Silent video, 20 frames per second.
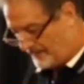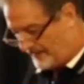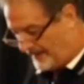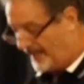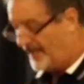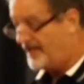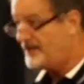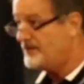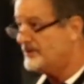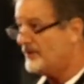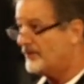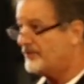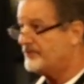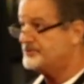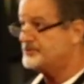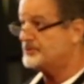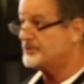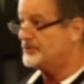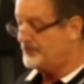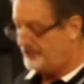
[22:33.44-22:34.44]
How do you know the
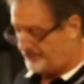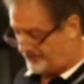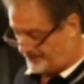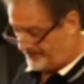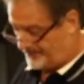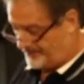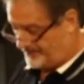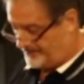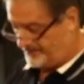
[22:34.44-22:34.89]
truth?